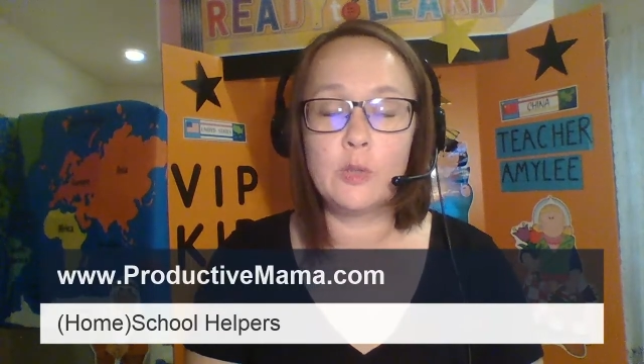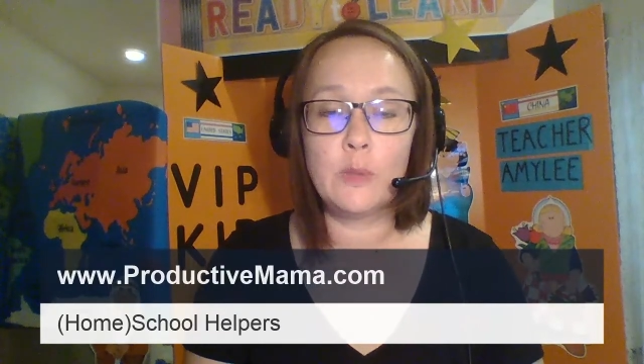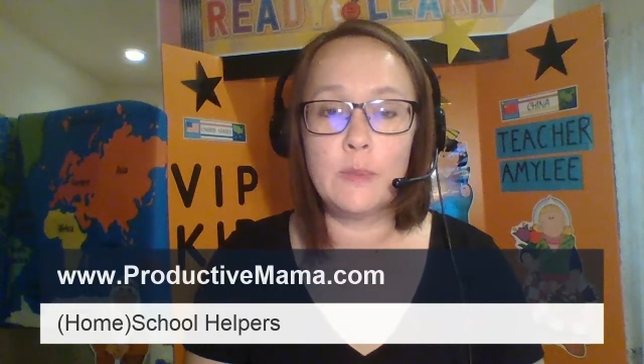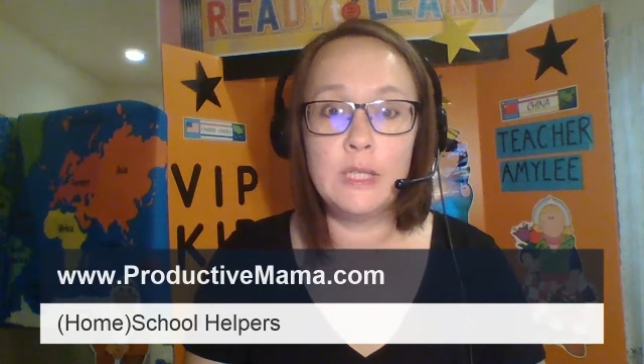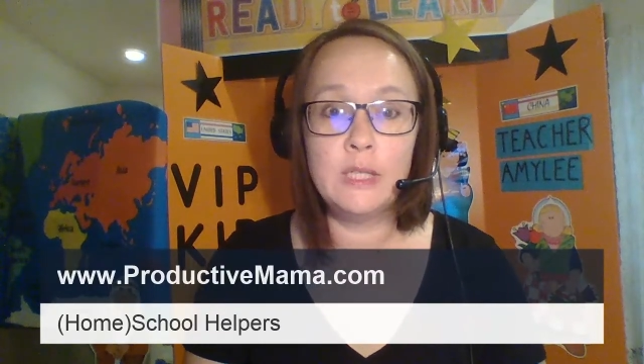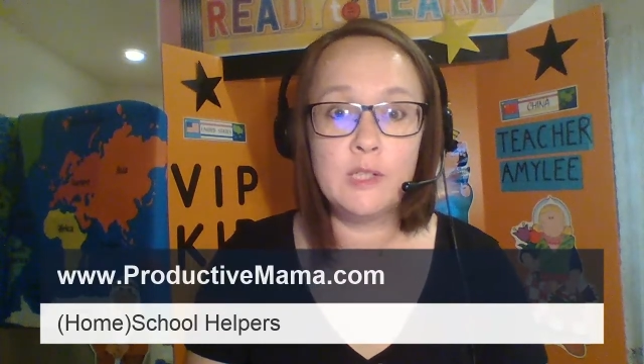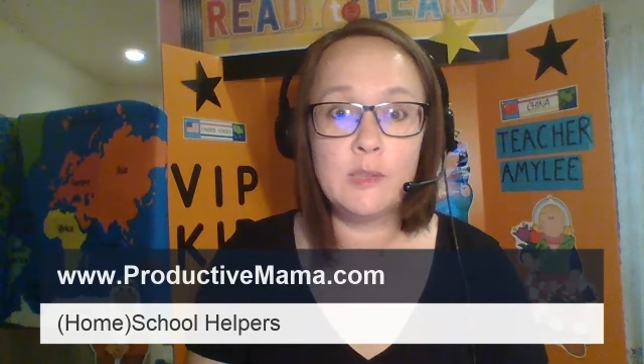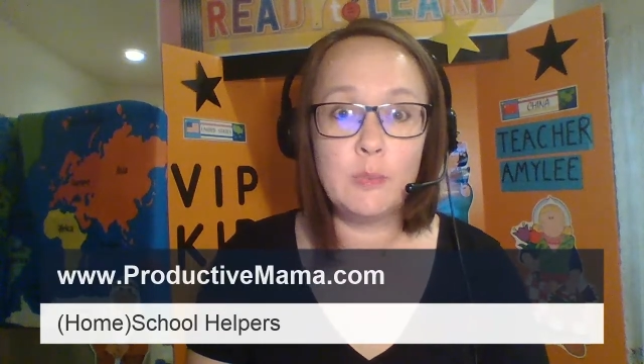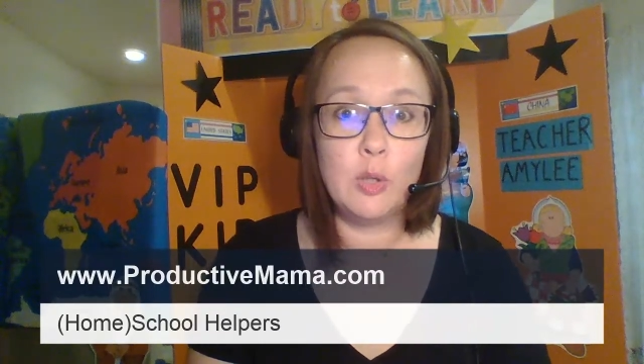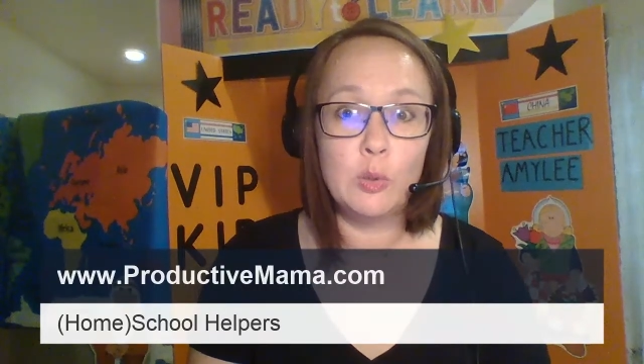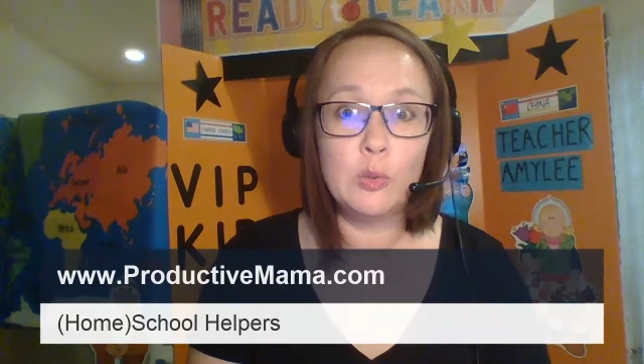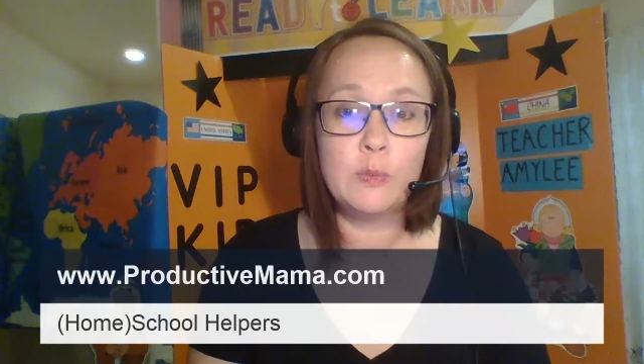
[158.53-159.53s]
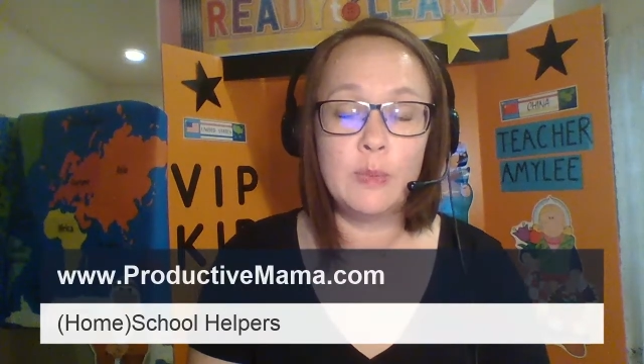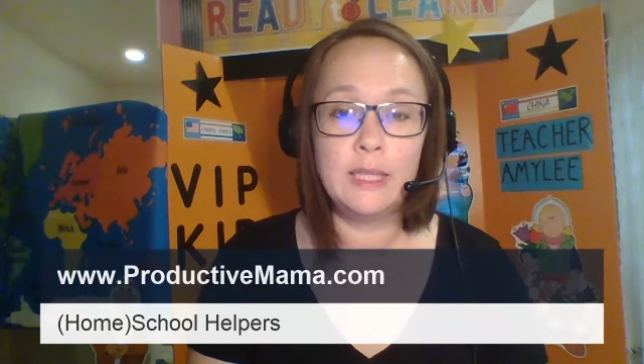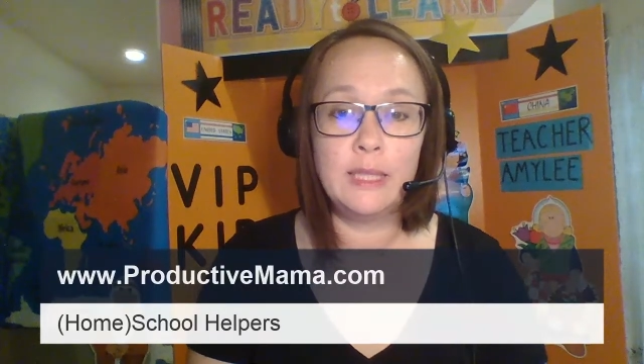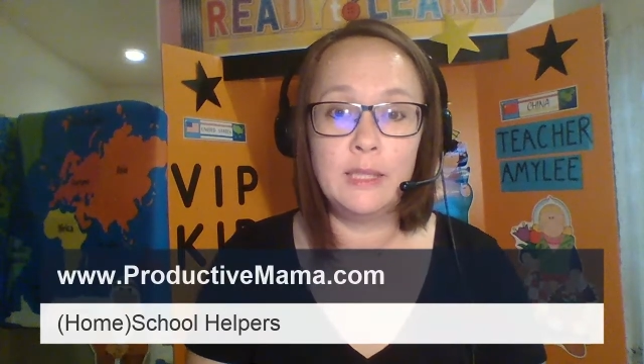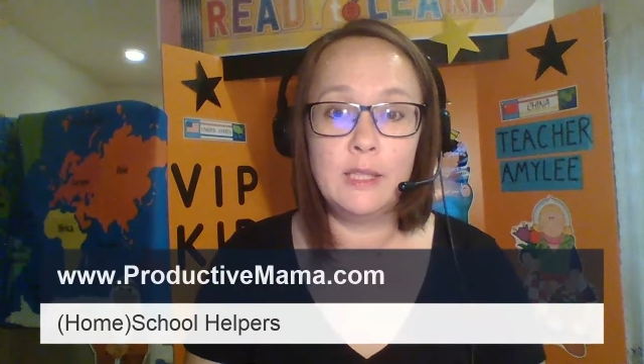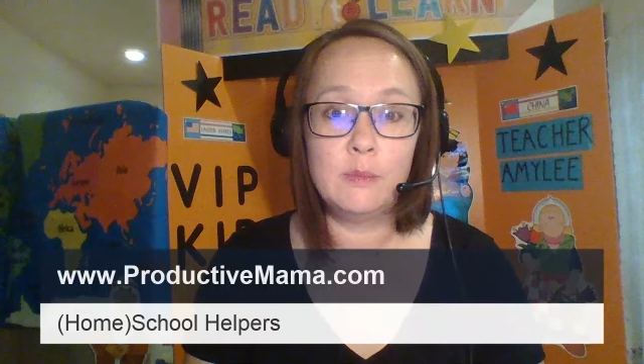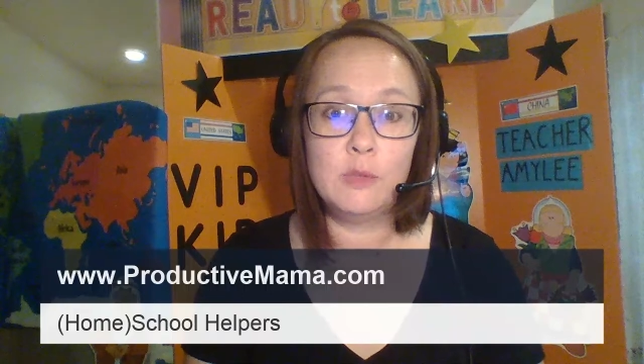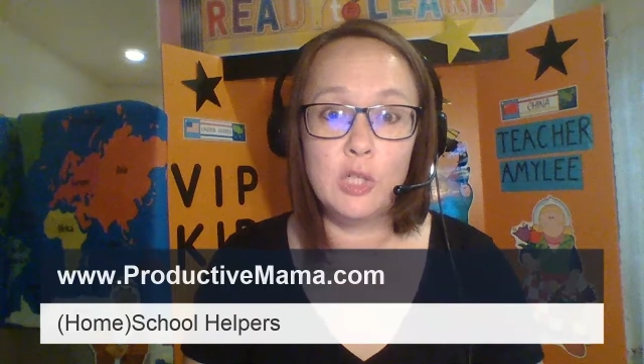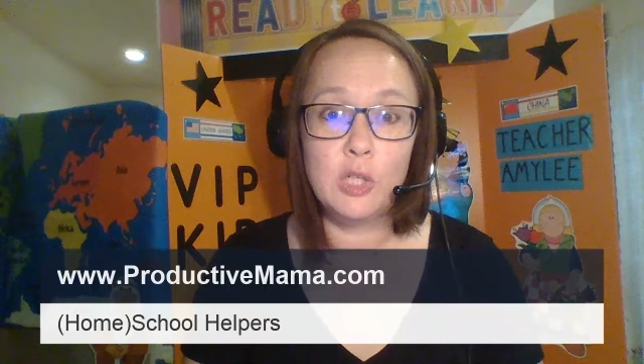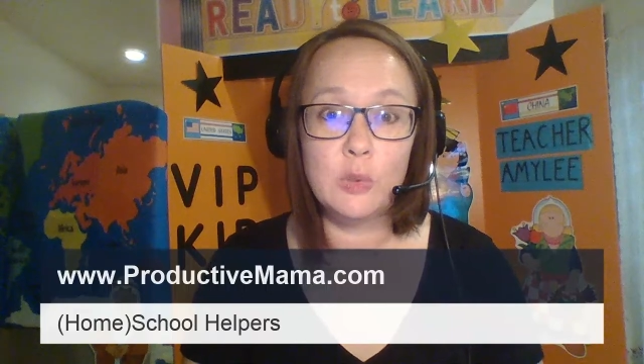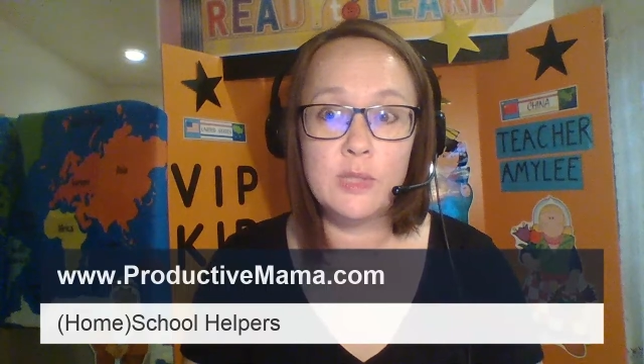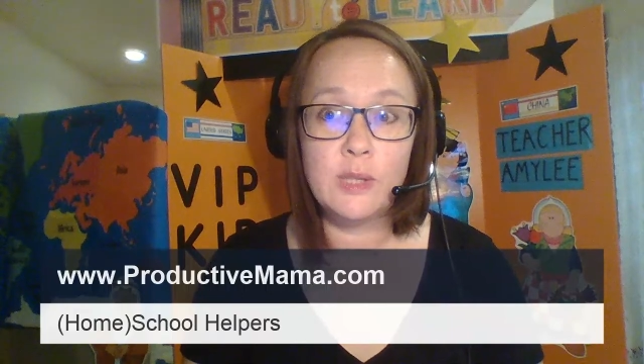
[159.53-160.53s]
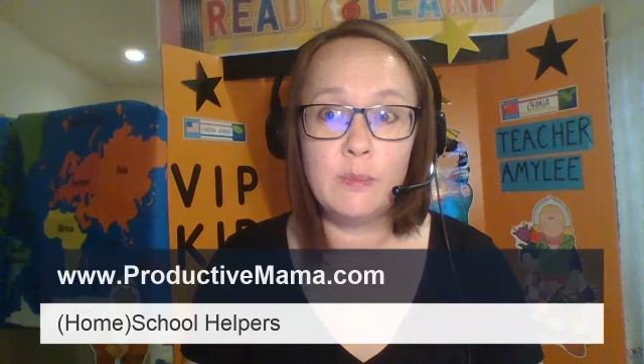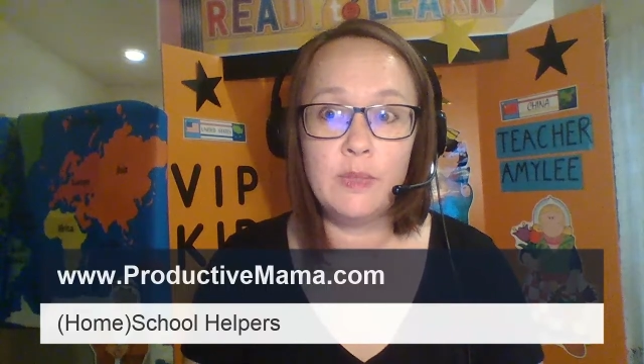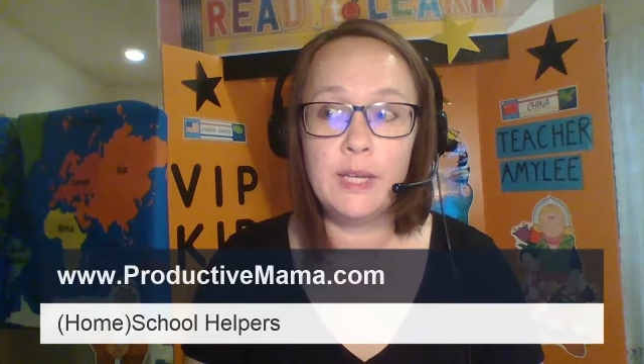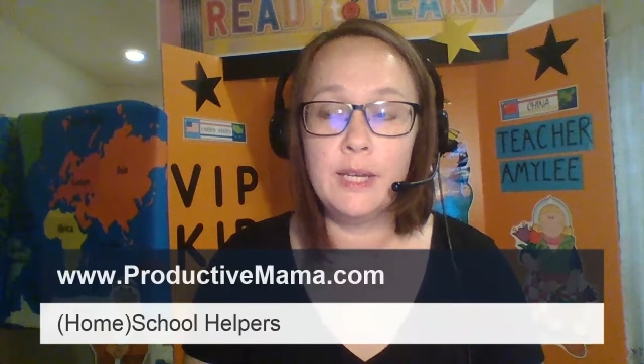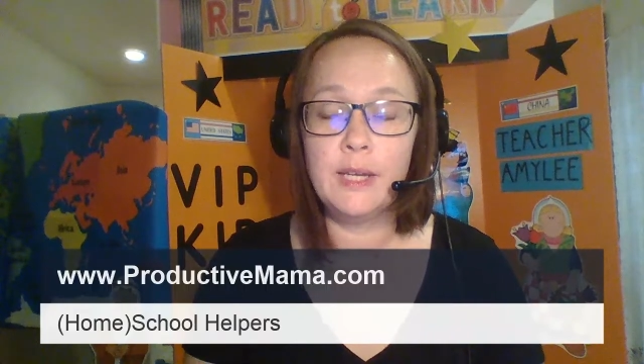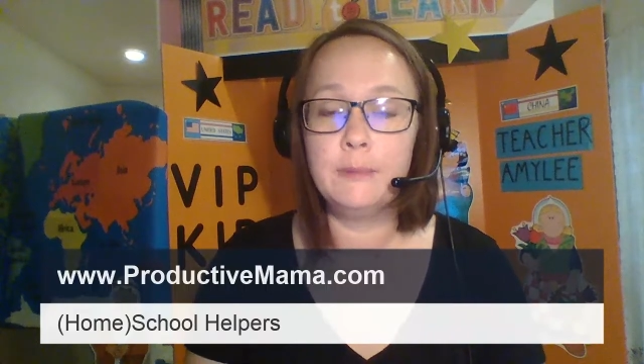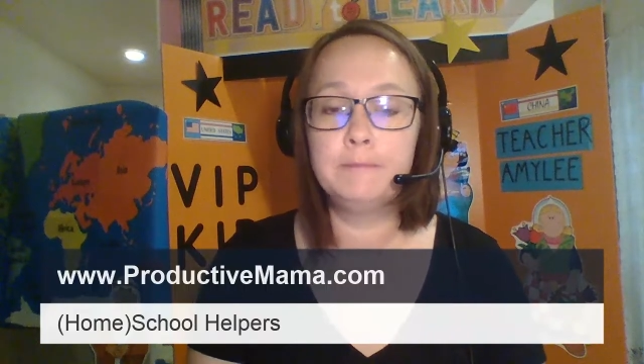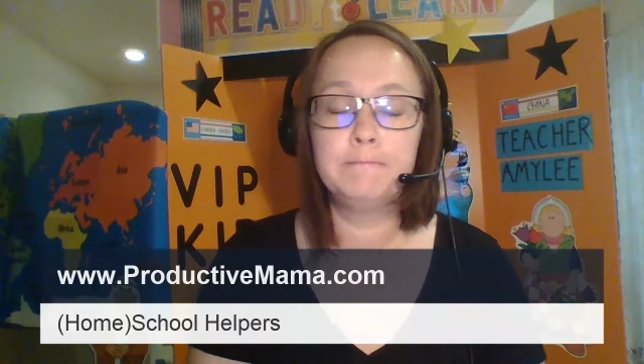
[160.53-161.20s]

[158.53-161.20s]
or I'm indisposed, but I need them to know something.